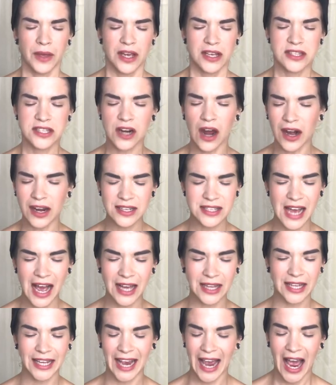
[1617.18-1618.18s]
It's not
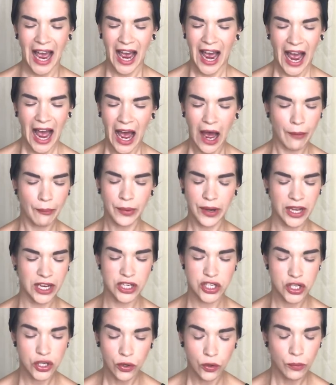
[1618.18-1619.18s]
exactly
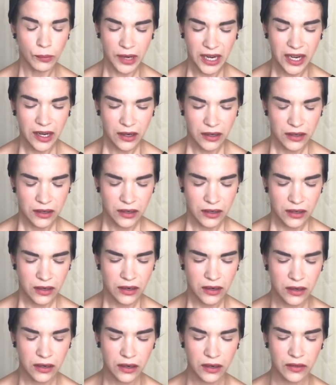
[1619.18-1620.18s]
happening to me.
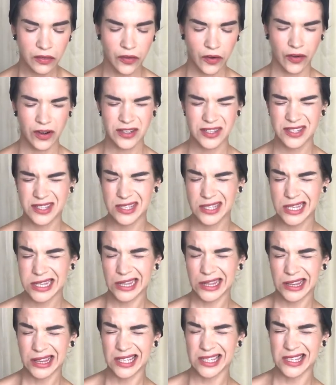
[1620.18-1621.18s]
There is
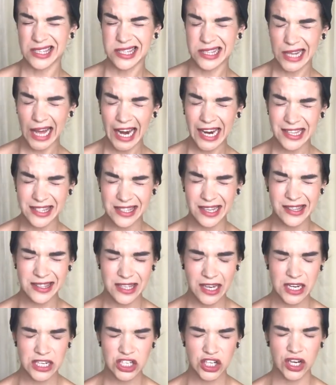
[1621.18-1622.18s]
sl- the slight
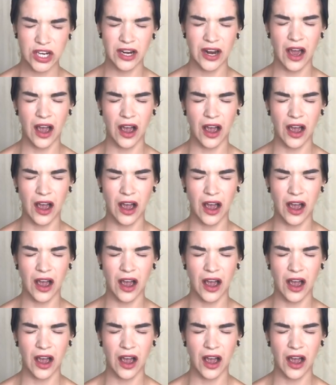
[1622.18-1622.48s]
sensation